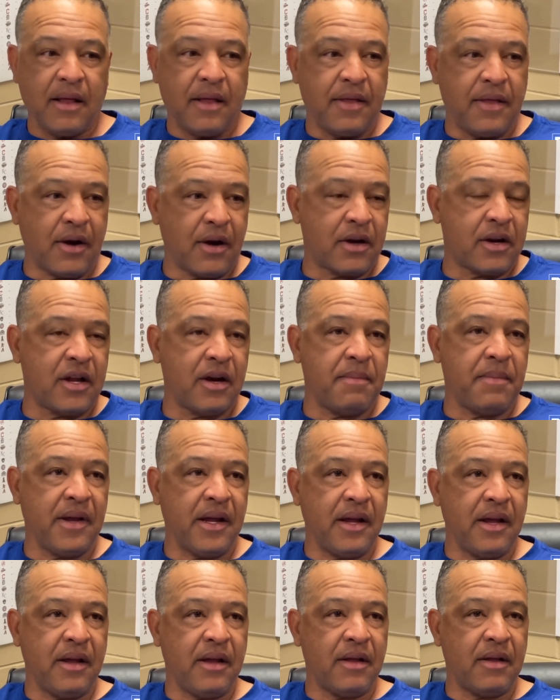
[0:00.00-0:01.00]
there could
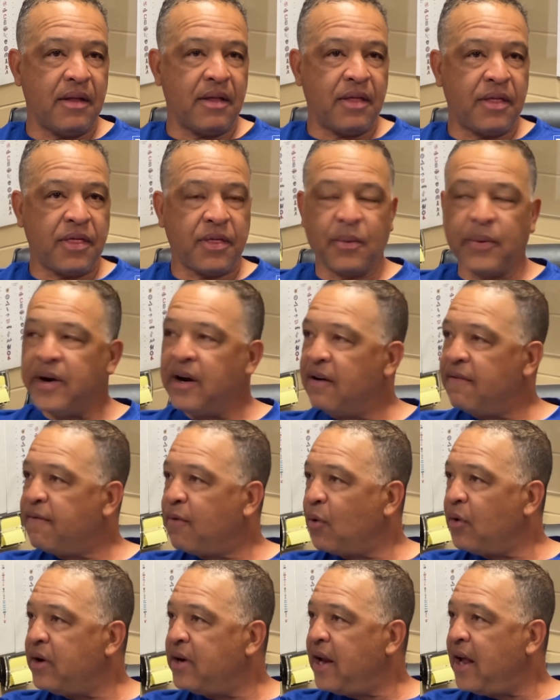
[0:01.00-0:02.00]
be three or
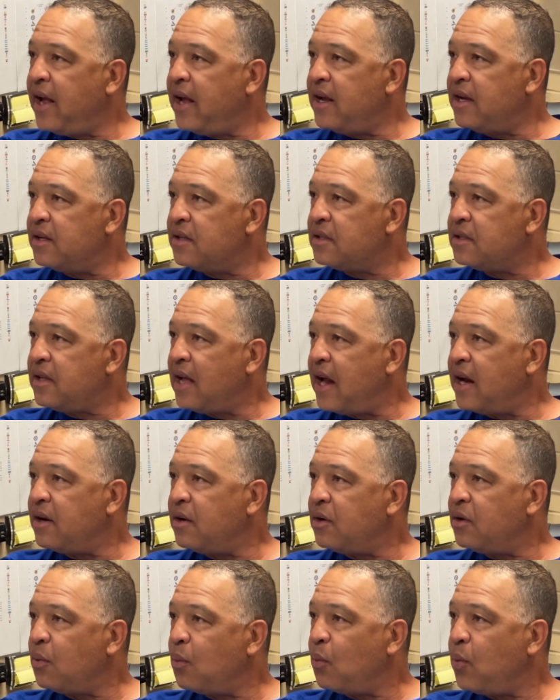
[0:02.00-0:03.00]
four days that
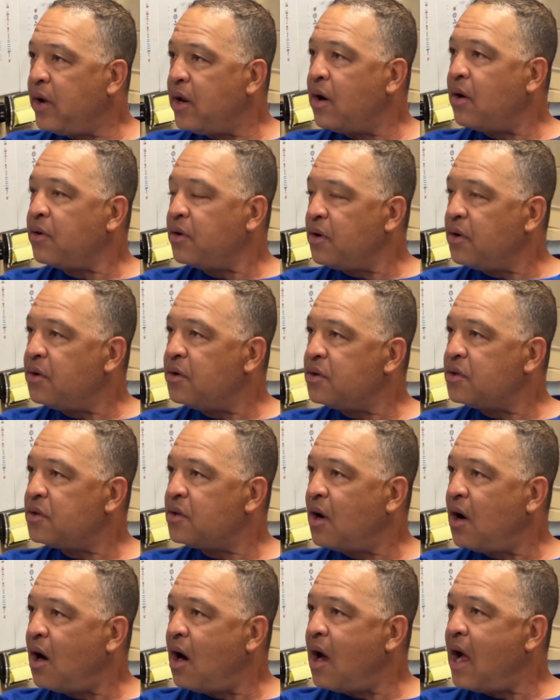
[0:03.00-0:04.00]
we don't use
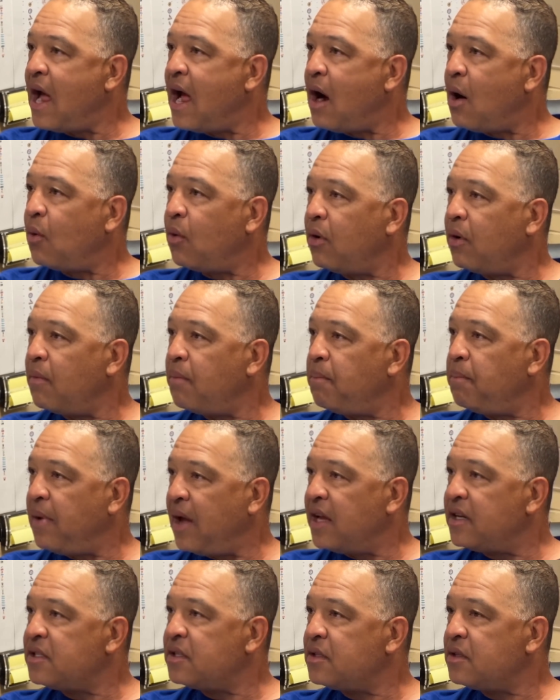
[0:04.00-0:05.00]
our
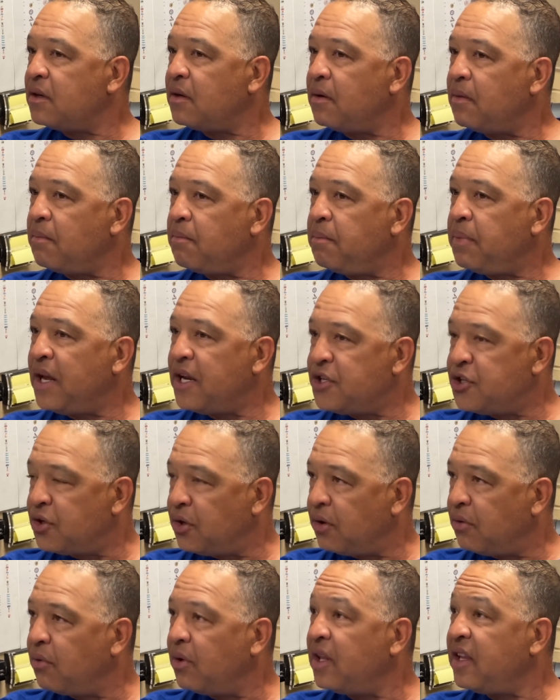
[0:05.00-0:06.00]
best
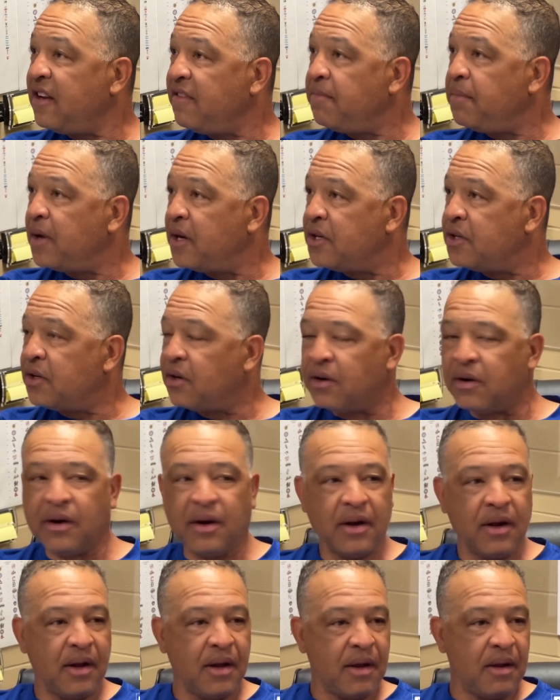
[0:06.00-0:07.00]
pitcher, relief pitcher,
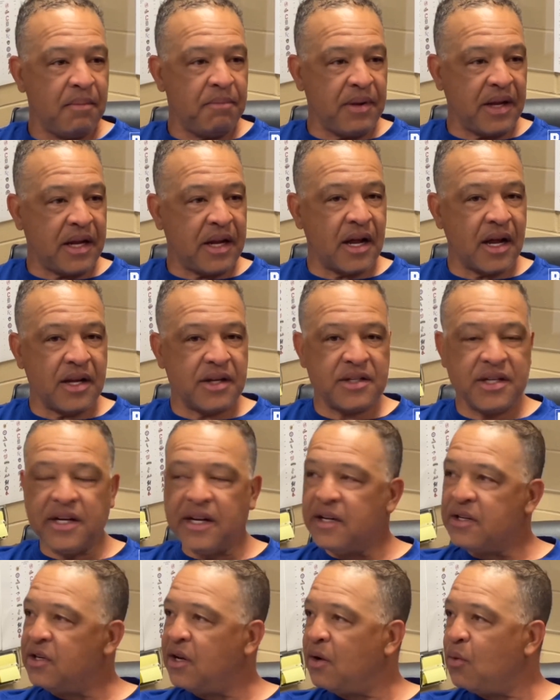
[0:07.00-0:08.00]
because
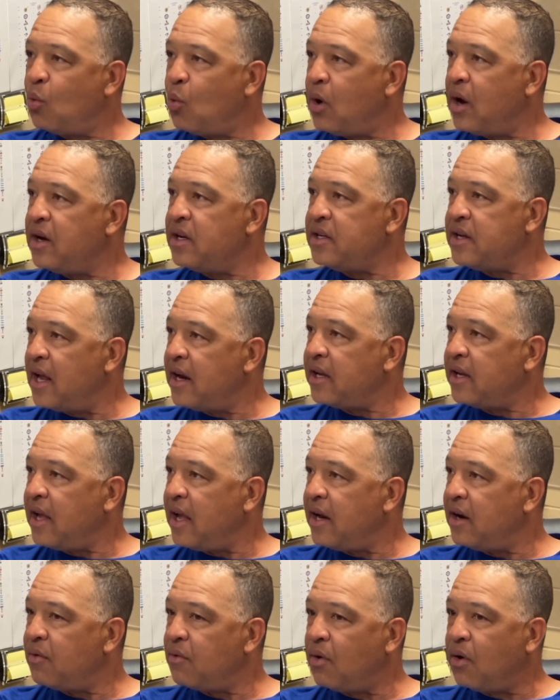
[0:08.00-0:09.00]
he's in one
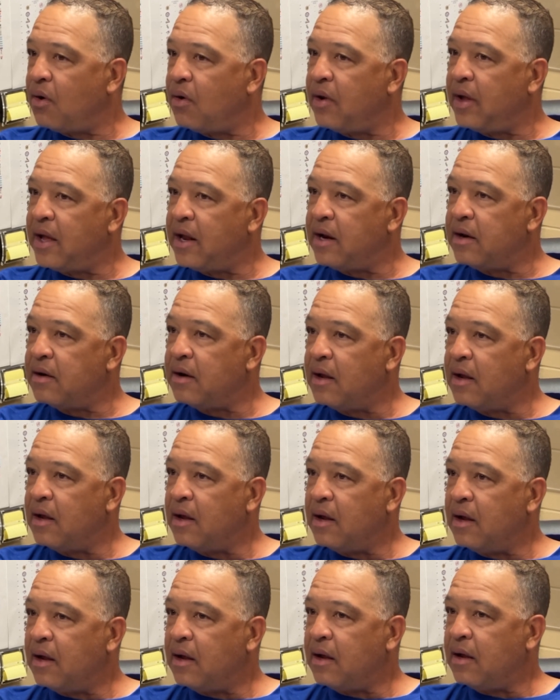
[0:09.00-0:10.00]
dedicated role. And
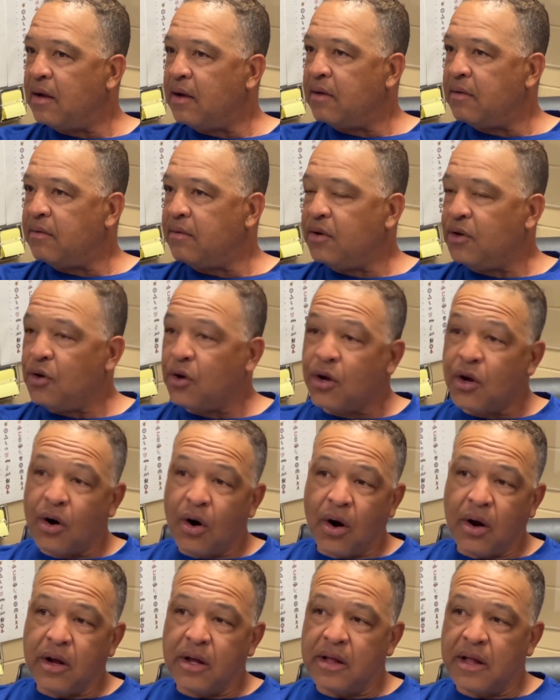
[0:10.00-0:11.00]
you could
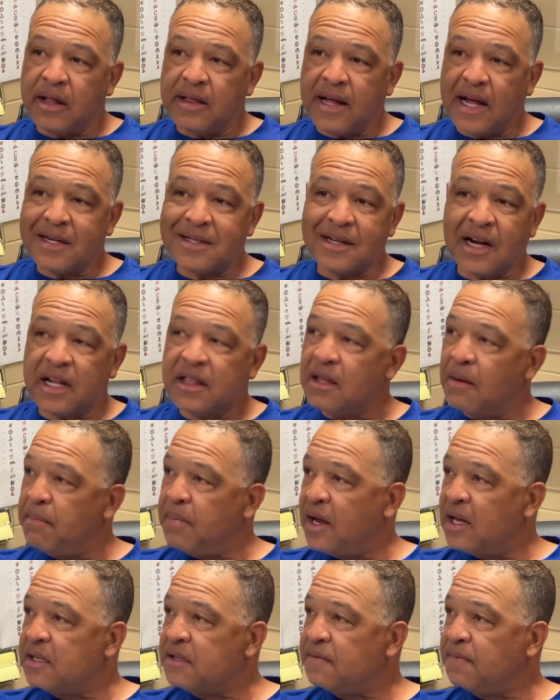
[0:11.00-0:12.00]
argue that that's not the
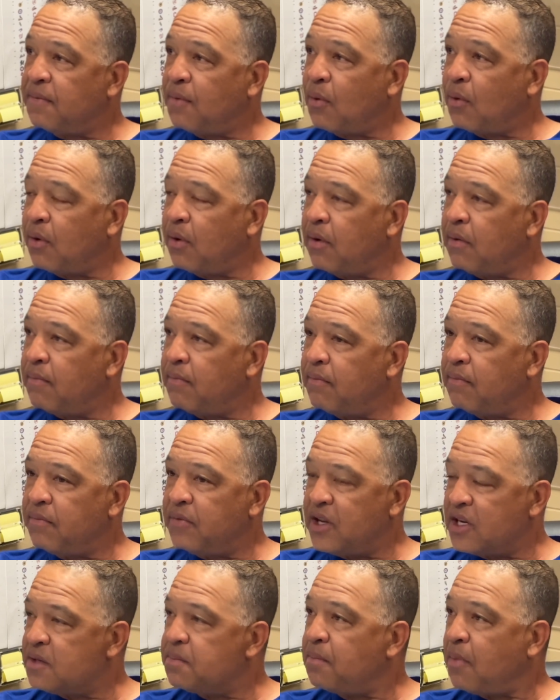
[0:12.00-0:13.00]
best for
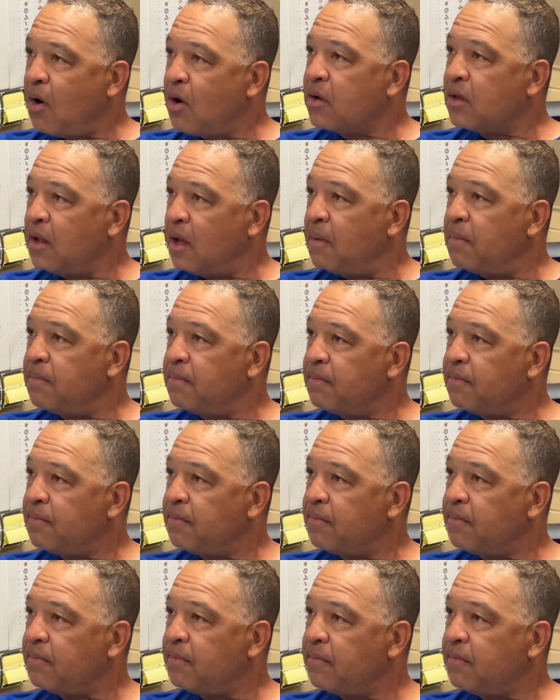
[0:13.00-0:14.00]
this ball club.
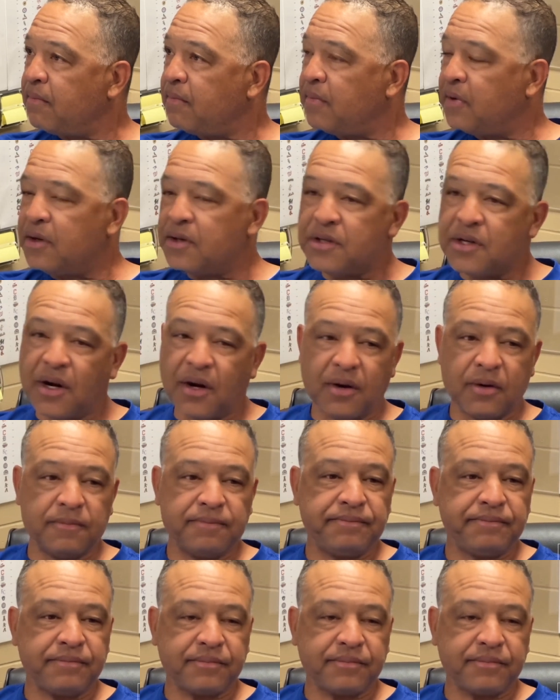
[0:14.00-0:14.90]
So,